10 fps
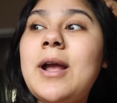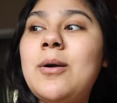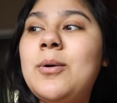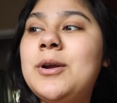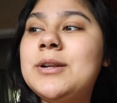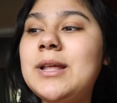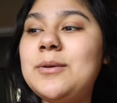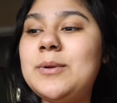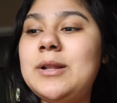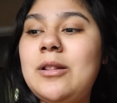hour,
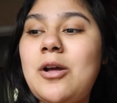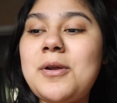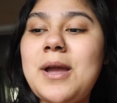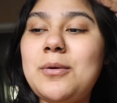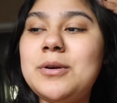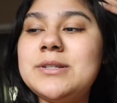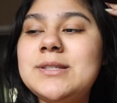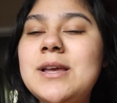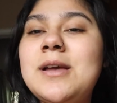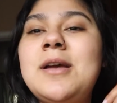like really long
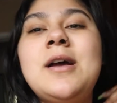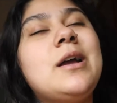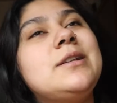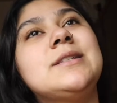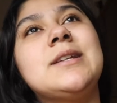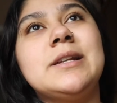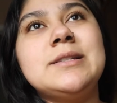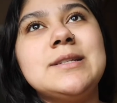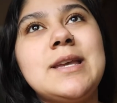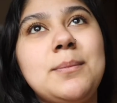hours, I
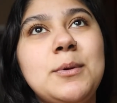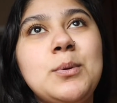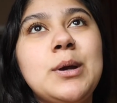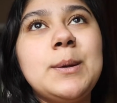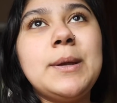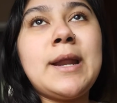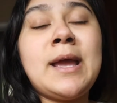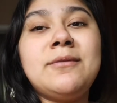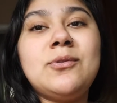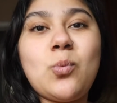decided to get me one and I
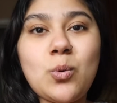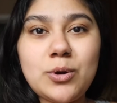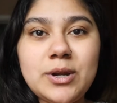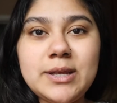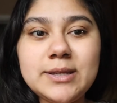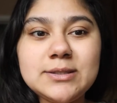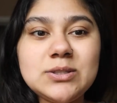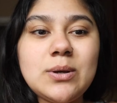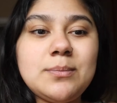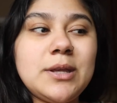haven't worn it.
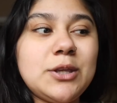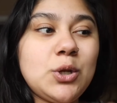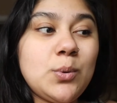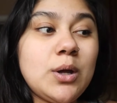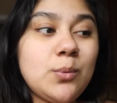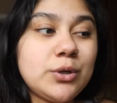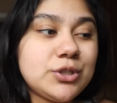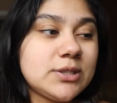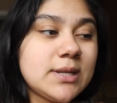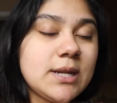So I'm like, you know what, we're
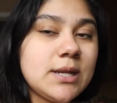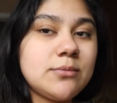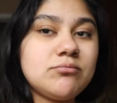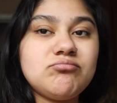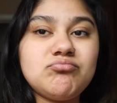just gonna,